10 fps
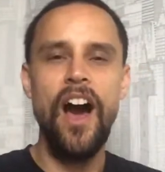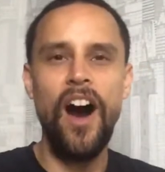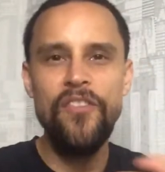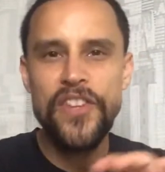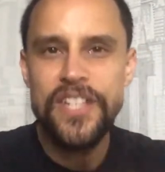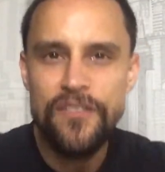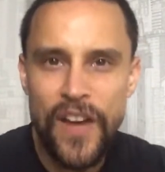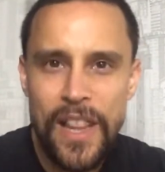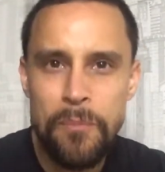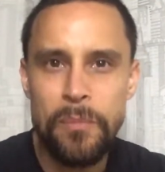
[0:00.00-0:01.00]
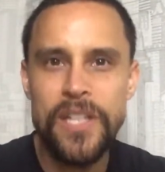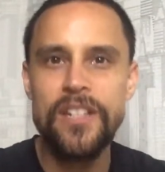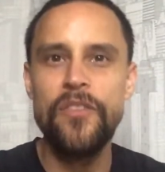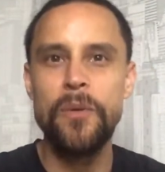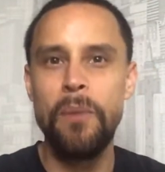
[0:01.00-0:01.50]
of the development
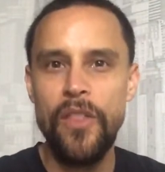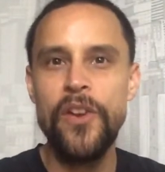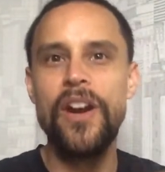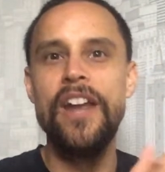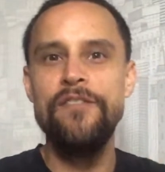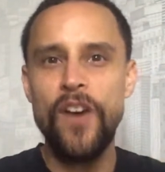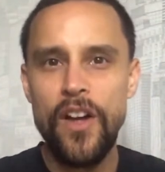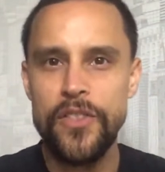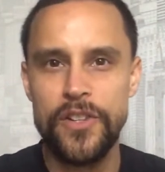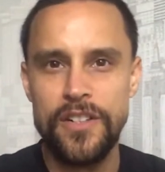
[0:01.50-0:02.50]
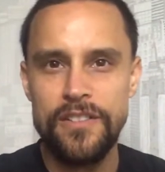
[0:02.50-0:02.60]
of the mother and father.